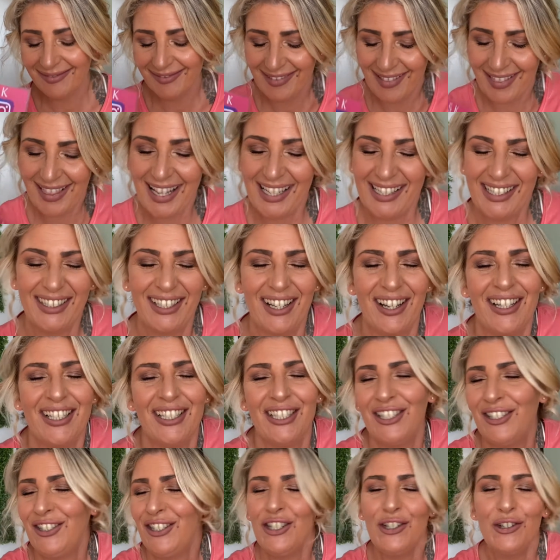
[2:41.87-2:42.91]
Thanks,
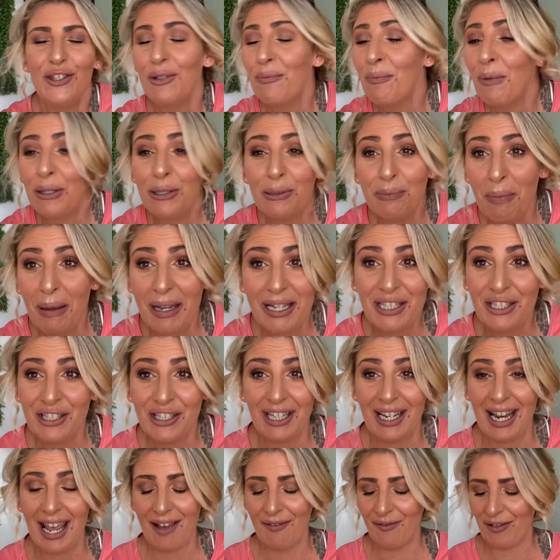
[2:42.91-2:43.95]
guys. You're the most
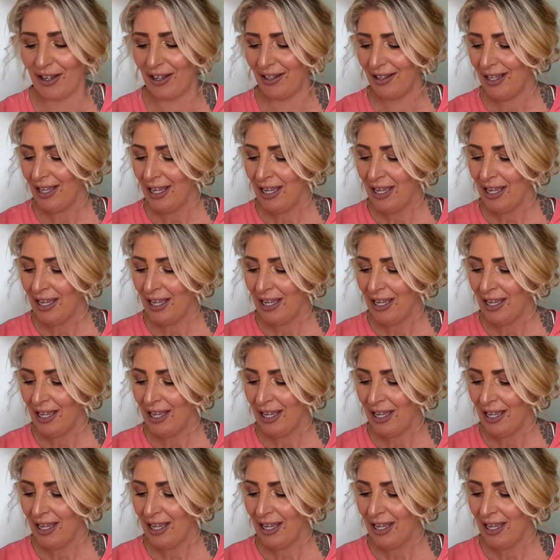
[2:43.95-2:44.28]
patient ever.